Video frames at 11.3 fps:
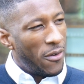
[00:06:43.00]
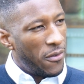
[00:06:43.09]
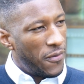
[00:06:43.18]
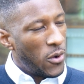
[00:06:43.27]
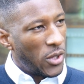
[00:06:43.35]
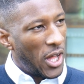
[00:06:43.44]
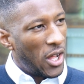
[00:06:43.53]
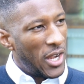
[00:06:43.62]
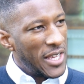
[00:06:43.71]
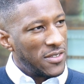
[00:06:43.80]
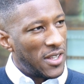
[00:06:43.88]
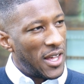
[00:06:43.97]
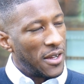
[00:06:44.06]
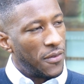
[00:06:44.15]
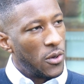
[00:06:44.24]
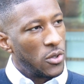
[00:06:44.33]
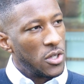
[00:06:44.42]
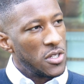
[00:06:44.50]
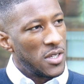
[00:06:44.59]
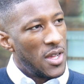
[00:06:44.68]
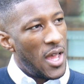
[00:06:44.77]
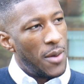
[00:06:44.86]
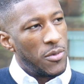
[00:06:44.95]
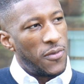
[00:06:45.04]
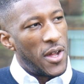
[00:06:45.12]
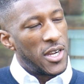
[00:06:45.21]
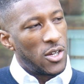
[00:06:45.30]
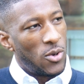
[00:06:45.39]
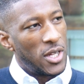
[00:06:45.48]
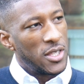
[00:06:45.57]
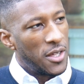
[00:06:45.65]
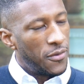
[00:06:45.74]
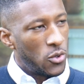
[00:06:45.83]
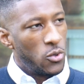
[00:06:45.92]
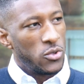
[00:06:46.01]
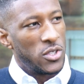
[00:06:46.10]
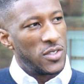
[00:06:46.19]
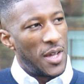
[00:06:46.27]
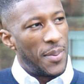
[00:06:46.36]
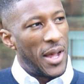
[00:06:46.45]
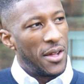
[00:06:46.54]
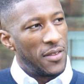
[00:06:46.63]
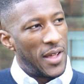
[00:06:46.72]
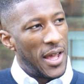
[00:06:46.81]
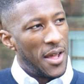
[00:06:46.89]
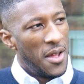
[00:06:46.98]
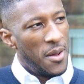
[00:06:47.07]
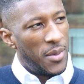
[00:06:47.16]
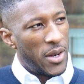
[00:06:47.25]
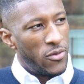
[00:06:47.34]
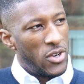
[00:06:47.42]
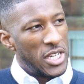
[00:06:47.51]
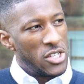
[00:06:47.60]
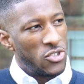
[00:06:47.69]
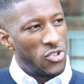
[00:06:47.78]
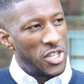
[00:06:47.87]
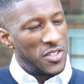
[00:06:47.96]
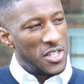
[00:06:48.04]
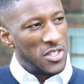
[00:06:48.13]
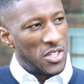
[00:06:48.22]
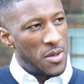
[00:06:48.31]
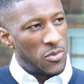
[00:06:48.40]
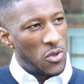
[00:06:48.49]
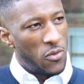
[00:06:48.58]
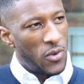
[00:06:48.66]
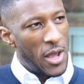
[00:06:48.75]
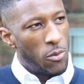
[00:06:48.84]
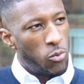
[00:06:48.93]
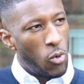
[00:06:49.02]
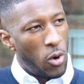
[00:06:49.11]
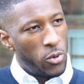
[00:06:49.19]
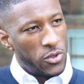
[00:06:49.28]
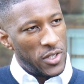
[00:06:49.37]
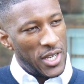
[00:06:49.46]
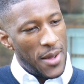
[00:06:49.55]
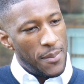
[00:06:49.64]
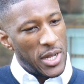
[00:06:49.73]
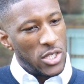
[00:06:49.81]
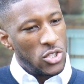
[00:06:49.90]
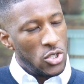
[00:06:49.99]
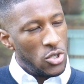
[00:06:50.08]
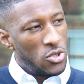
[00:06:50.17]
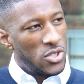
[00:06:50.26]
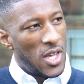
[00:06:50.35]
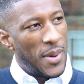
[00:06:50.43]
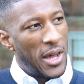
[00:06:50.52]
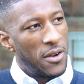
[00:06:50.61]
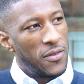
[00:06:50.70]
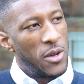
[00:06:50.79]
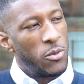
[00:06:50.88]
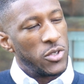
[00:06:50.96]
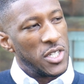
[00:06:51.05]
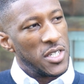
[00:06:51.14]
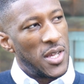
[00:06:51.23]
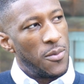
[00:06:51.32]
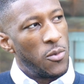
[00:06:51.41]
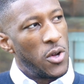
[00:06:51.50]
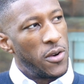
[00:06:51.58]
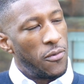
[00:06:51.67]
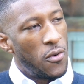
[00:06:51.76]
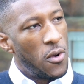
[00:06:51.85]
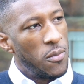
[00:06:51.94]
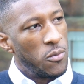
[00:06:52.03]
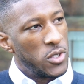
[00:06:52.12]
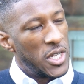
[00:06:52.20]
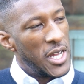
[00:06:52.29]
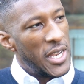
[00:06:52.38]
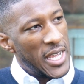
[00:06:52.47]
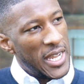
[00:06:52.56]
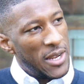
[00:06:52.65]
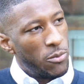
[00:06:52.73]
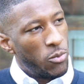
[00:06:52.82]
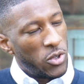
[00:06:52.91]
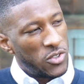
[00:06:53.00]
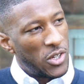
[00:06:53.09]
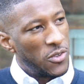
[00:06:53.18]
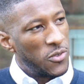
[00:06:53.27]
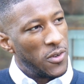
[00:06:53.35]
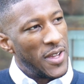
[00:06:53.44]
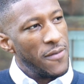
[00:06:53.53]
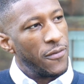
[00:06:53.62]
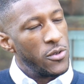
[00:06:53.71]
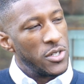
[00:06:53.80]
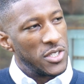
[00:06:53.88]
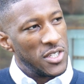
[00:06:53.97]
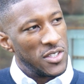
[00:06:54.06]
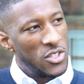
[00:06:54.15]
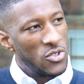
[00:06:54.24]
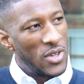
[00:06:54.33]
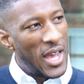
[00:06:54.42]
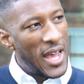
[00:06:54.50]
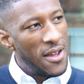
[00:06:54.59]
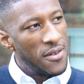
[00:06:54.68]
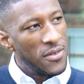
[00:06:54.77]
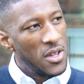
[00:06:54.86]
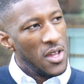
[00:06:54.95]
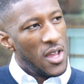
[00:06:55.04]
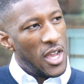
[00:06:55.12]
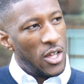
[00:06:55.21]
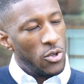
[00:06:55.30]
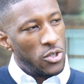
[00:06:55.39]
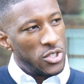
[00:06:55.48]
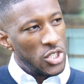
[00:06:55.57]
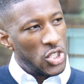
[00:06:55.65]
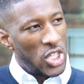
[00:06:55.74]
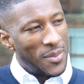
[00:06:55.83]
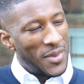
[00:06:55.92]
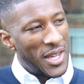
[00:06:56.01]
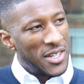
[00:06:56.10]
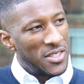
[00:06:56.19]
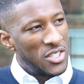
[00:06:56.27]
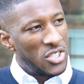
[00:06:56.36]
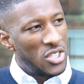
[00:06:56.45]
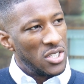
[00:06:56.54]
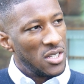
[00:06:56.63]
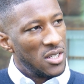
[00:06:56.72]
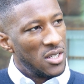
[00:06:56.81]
focus, our laser-like focus, and we find it quite difficult to step out of that. But I'm really interested in terms of like, what was it that made you step out of it? Was it someone from? What sort of influences did you have in order to shape that decision?